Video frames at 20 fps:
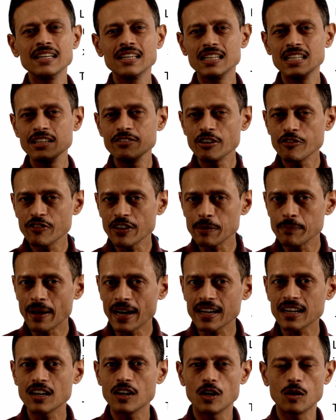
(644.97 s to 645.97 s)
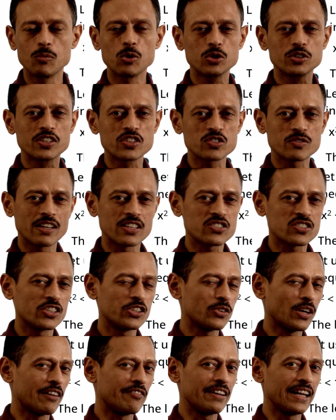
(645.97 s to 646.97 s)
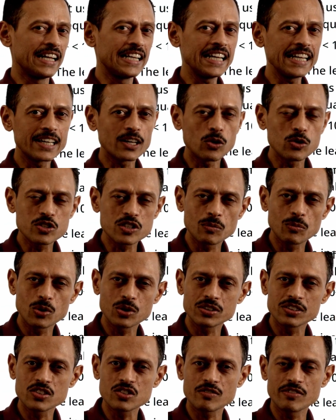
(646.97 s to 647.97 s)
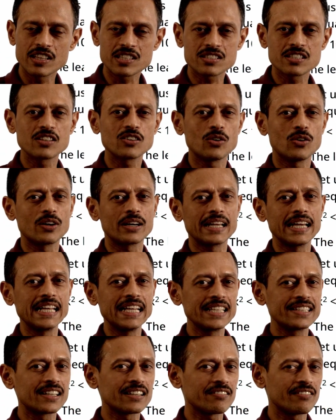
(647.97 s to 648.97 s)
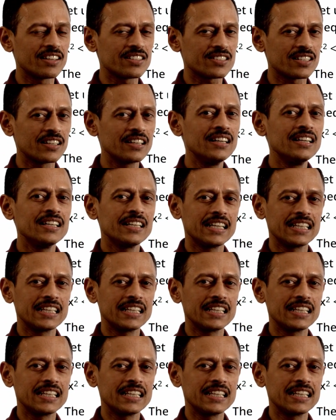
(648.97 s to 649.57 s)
Leave your feedback about this question. If you have any doubts about this question or any other question